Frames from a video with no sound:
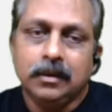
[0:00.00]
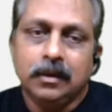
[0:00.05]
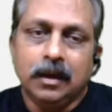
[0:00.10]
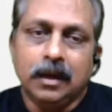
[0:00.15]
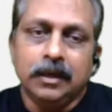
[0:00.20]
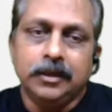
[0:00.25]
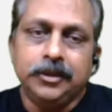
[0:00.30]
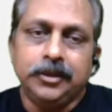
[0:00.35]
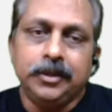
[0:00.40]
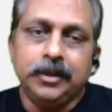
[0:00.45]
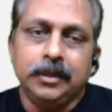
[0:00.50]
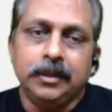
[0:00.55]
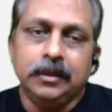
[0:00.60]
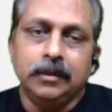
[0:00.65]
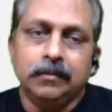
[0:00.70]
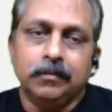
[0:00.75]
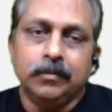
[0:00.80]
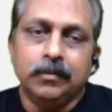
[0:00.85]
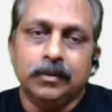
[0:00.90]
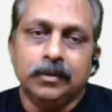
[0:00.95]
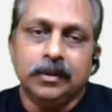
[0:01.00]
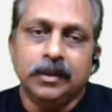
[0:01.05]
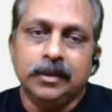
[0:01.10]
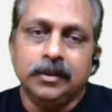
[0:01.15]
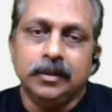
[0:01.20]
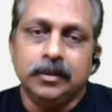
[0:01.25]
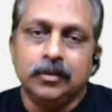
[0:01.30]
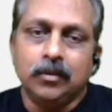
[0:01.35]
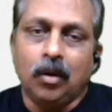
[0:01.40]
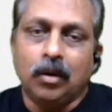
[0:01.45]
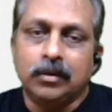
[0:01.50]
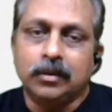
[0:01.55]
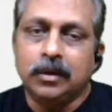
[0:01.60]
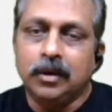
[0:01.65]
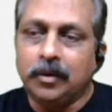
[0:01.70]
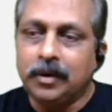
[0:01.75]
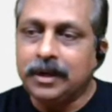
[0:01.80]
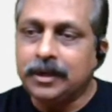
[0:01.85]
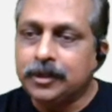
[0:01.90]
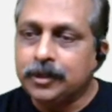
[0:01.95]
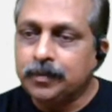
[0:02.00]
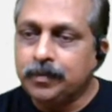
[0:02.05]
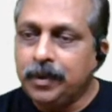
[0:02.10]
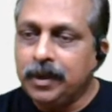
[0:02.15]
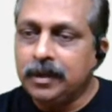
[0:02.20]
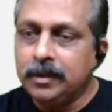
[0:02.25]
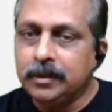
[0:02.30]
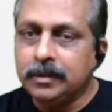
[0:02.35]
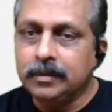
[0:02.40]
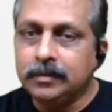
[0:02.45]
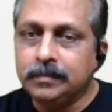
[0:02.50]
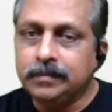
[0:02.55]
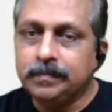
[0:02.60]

Achieve. This is not correct spelling.